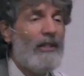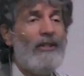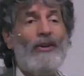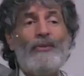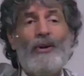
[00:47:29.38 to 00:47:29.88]
that
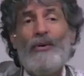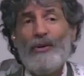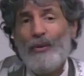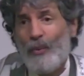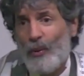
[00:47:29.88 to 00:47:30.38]
you don't go to
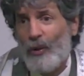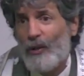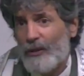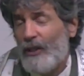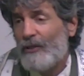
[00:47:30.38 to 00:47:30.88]
the
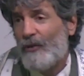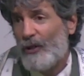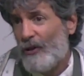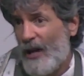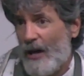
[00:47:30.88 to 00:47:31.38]
world for
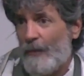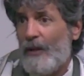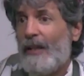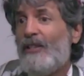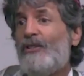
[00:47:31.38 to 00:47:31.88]
your
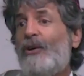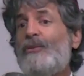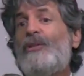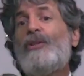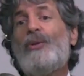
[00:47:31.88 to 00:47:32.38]
help, that you go
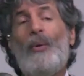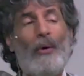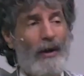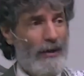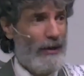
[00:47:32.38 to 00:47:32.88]
to the
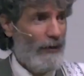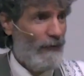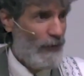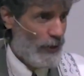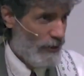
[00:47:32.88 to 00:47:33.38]
Lord
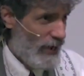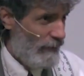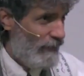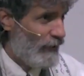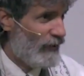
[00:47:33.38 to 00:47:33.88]
for your
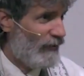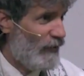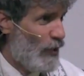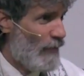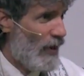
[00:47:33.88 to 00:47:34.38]
help first and
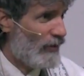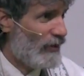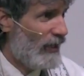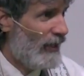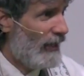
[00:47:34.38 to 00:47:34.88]

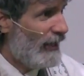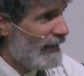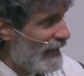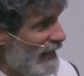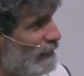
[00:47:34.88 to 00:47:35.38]
foremost and
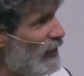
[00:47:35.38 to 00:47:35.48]
let Him